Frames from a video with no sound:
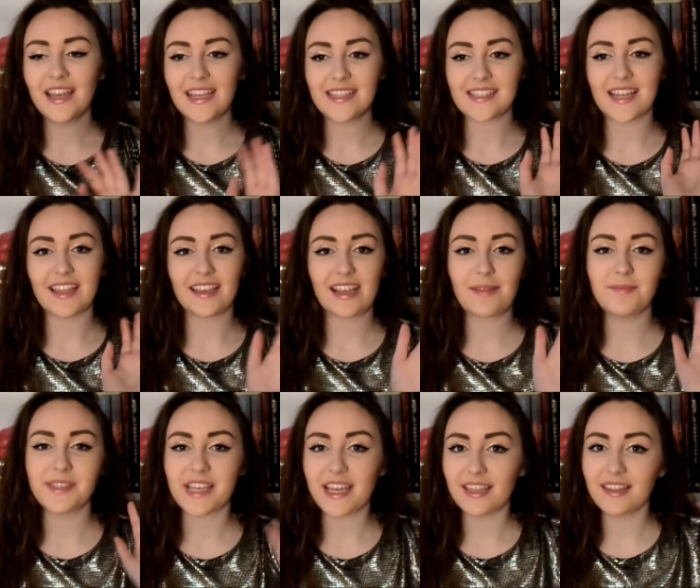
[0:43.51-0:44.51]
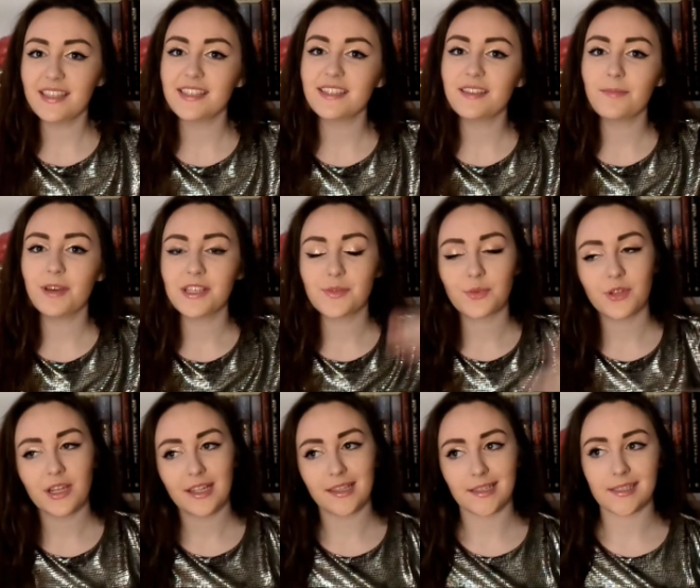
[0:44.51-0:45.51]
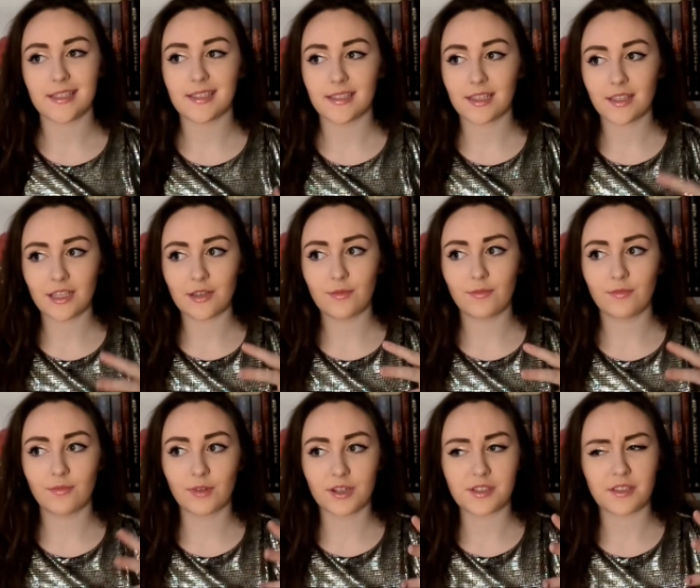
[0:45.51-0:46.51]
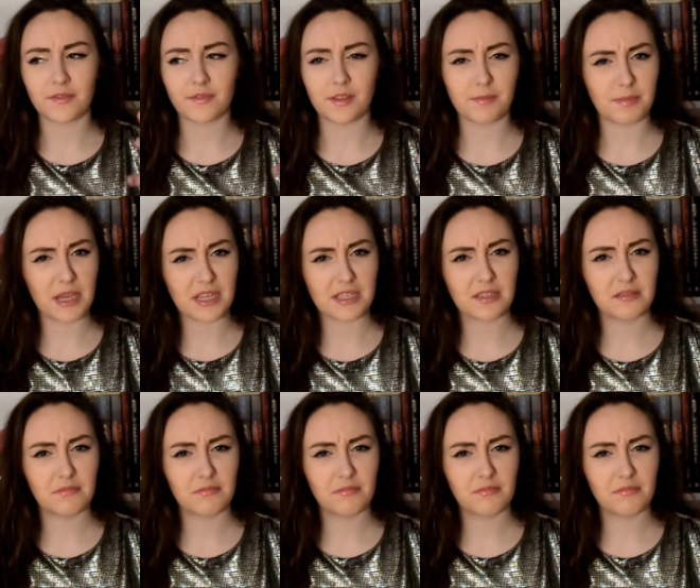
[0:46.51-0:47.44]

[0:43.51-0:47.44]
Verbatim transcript: it's not like I'm saying this is the best one and this is the worst of the best.